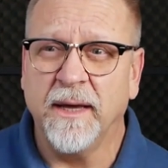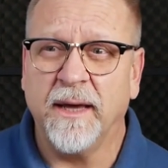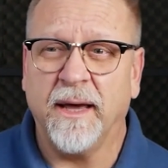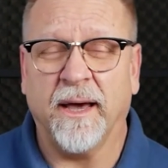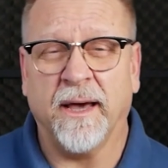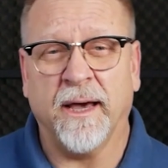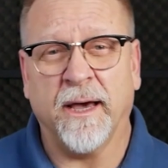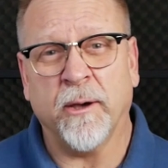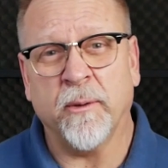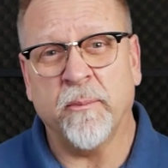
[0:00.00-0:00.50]

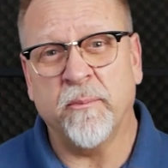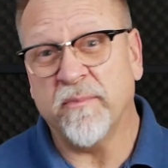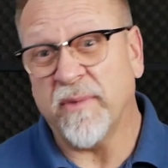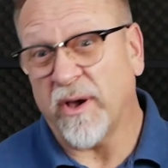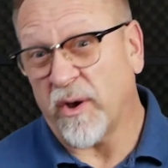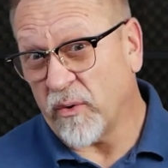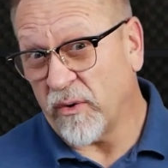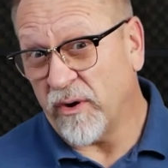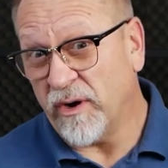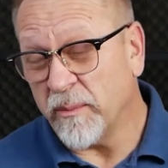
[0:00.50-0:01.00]

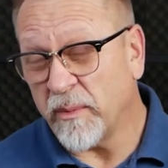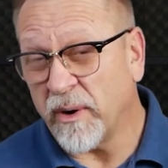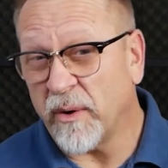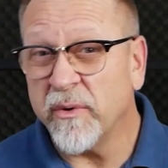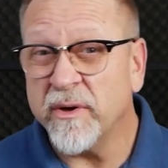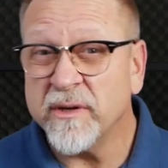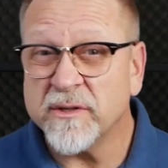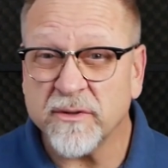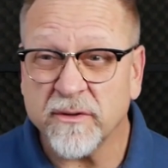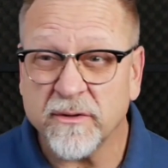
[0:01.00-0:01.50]
According to my
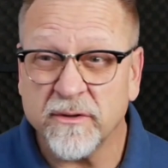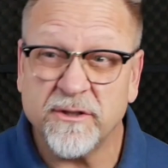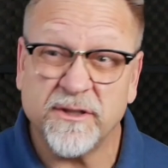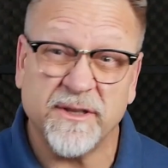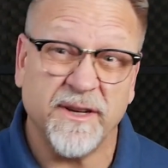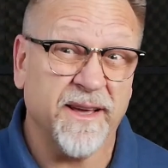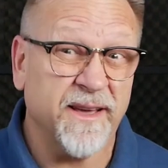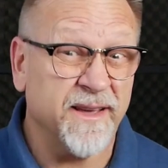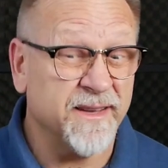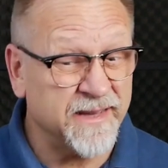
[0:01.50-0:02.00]
research,
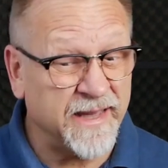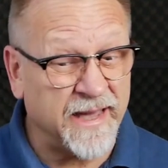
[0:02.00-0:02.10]
and